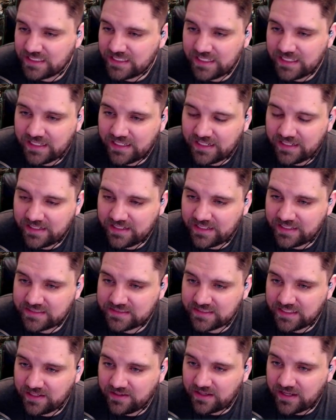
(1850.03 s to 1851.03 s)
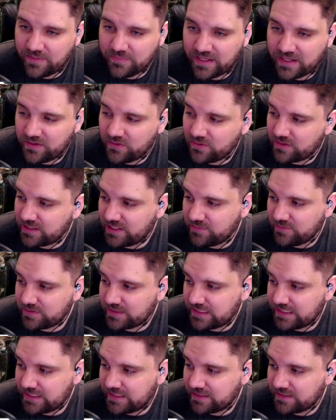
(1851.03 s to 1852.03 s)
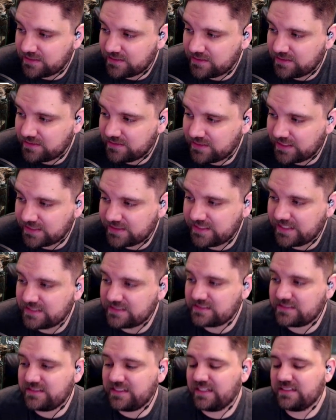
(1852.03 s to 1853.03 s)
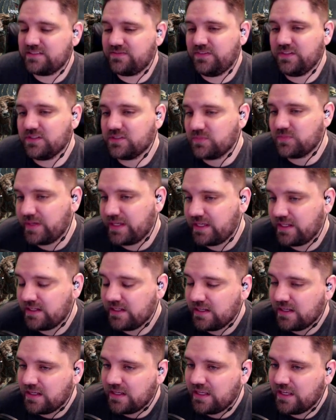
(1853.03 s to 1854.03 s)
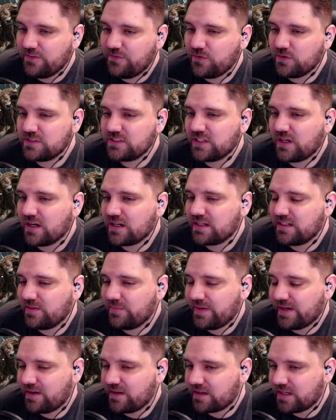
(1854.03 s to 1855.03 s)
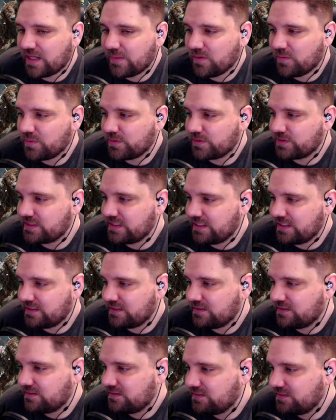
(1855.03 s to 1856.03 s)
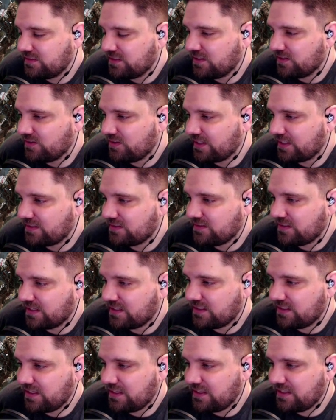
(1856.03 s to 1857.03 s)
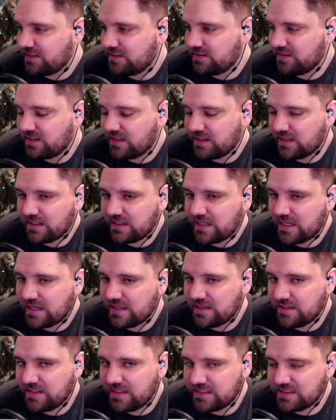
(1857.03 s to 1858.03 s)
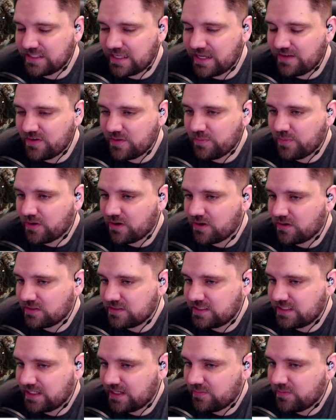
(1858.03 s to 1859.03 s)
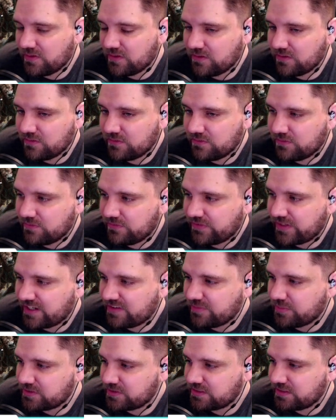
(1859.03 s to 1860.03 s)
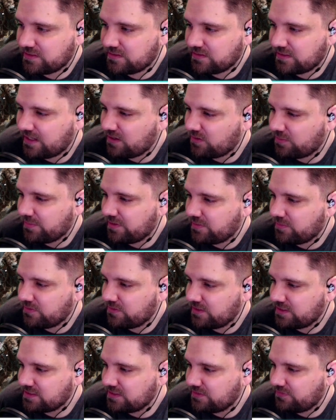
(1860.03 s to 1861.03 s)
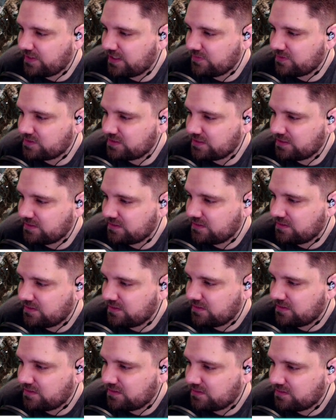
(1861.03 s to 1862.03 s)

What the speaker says: See, and I'm not okay with that. Like that feels bad. If we're talking about a couple percent, is every bar on Diablo 5%? I don't remember. Is it 5 or 10?